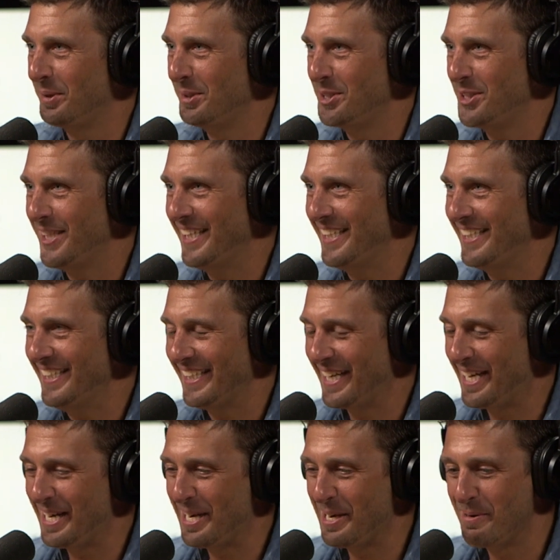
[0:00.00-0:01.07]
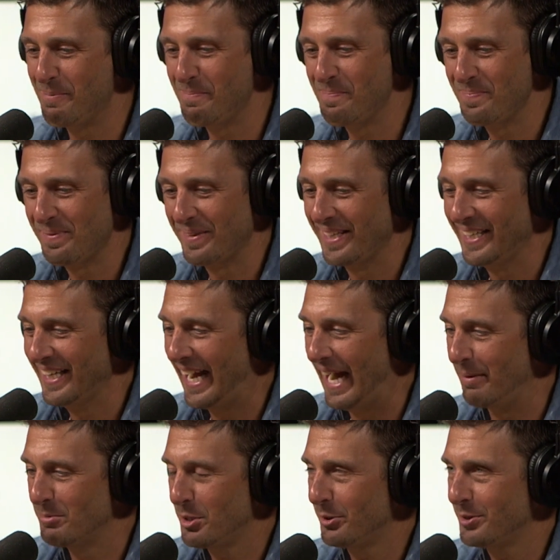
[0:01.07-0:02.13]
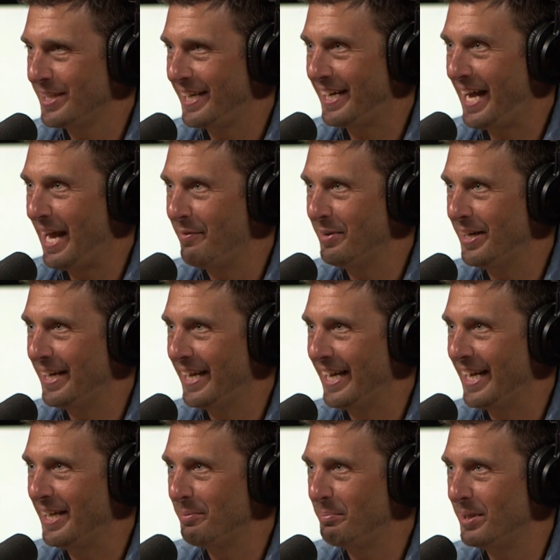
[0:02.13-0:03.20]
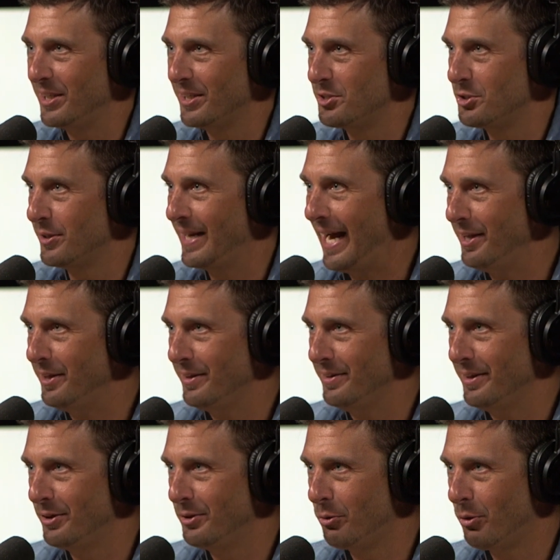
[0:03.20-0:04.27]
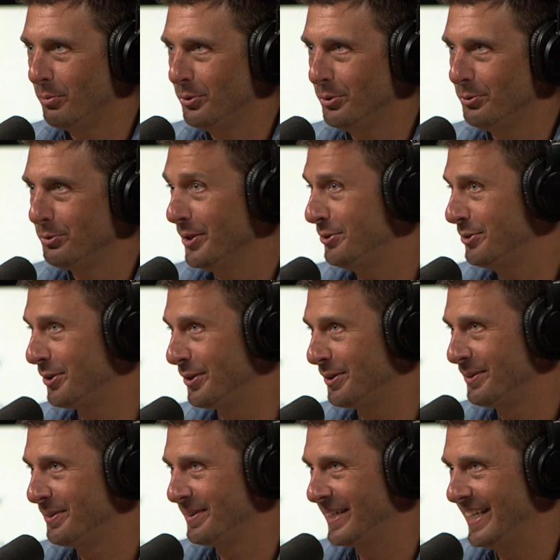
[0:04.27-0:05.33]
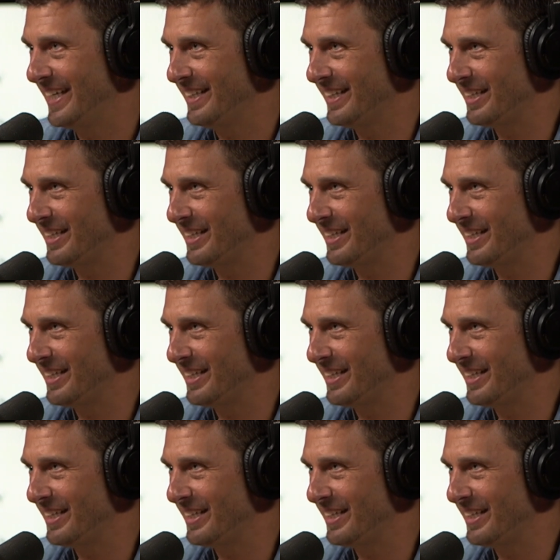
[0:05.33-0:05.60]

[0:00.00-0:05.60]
I appreciate it. I'm so excited to have you today because you're not a normal realtor, right?